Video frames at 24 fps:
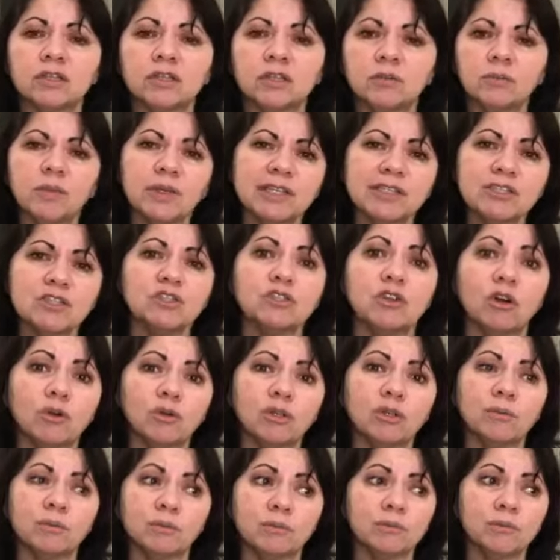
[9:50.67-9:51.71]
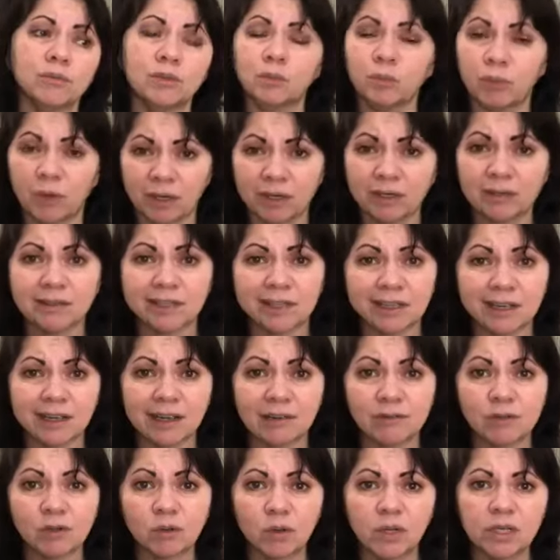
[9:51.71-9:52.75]
because you probably are going to have
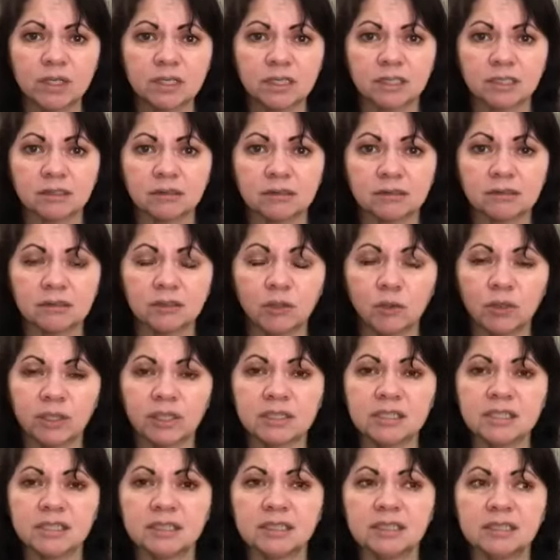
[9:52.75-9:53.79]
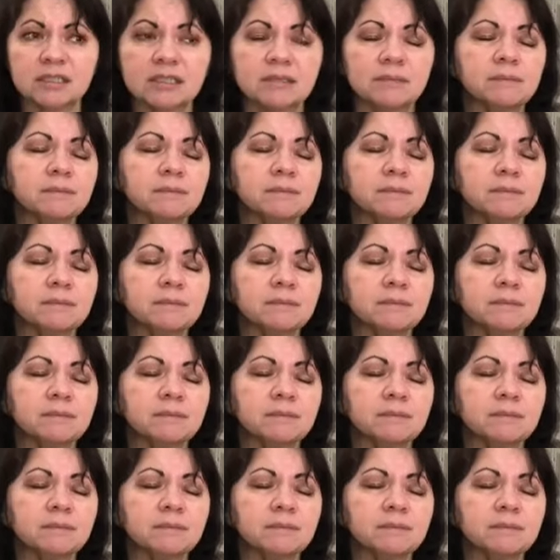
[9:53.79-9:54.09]
a question going into this.